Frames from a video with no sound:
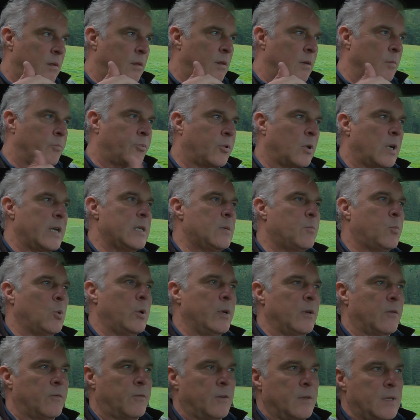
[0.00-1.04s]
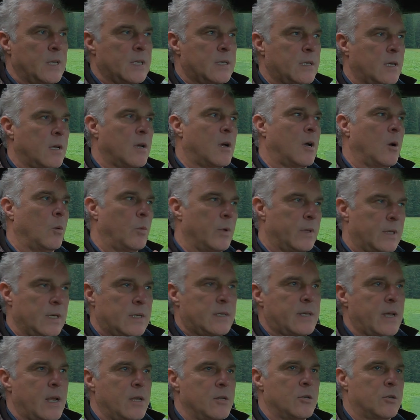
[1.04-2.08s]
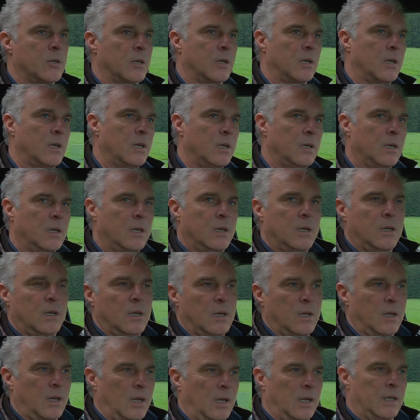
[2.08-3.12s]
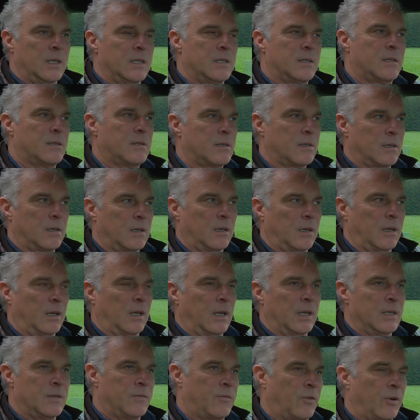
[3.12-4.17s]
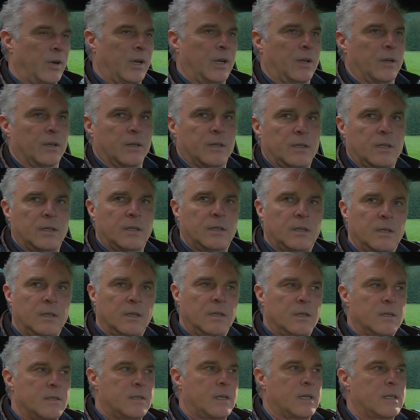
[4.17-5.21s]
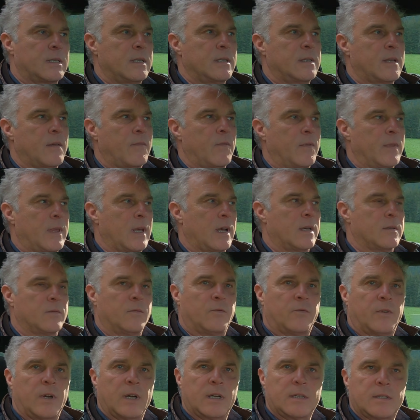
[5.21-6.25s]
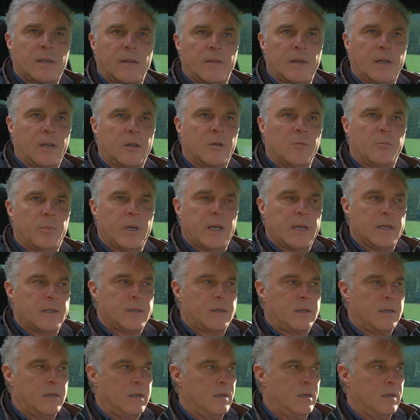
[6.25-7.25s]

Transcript: the price point for this car with this engine is very good. 67,000 francs I think compares